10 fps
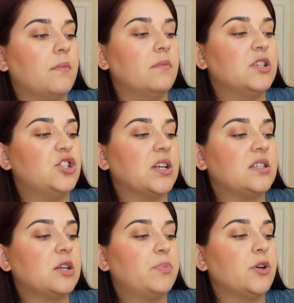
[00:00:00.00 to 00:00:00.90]

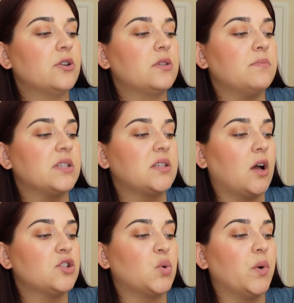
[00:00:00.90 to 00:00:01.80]
Majestic Pure's
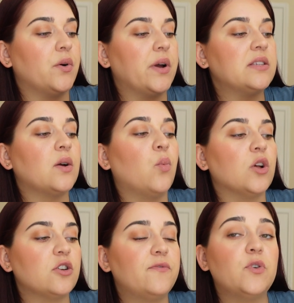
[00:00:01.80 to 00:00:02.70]
massage oil is a
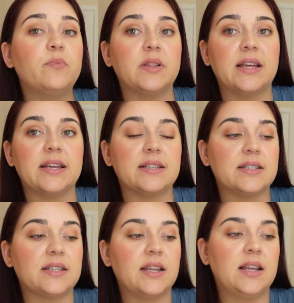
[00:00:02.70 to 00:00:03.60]
wonderful
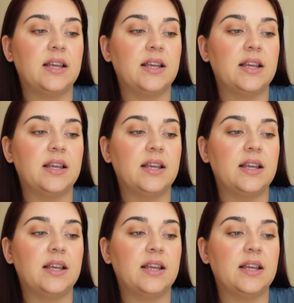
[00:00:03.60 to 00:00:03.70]
blend